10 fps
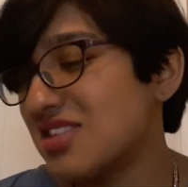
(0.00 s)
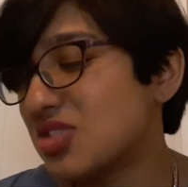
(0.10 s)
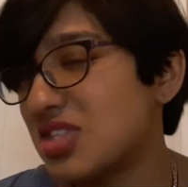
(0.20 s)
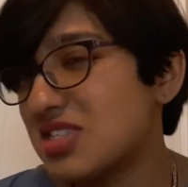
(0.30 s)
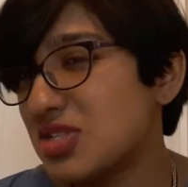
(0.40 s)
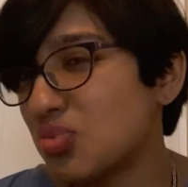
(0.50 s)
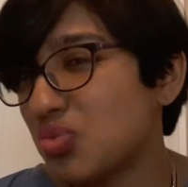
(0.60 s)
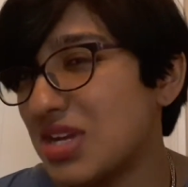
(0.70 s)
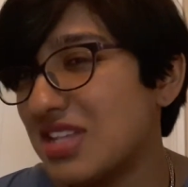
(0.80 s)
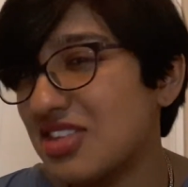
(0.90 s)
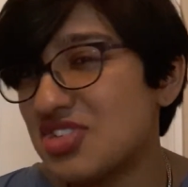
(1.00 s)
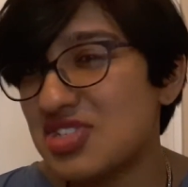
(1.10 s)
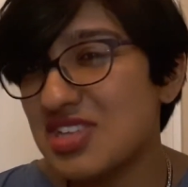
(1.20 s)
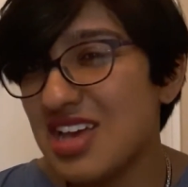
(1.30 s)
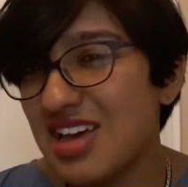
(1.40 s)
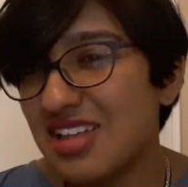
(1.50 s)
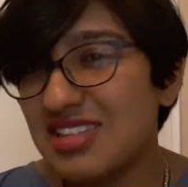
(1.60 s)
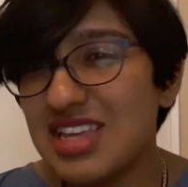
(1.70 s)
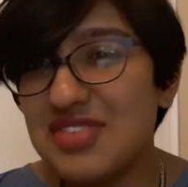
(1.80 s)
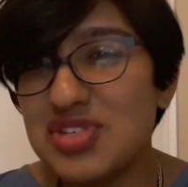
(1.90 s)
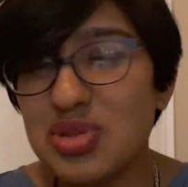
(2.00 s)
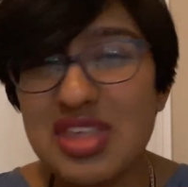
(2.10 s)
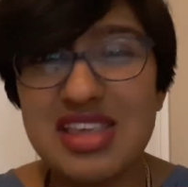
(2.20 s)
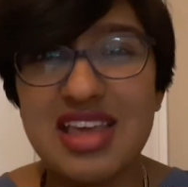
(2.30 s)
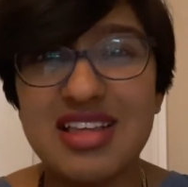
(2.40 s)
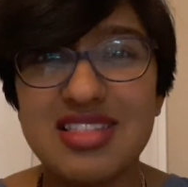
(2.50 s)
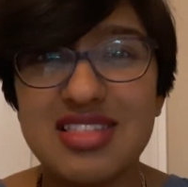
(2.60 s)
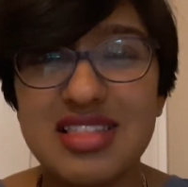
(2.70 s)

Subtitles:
This is a read that just leaves you thinking,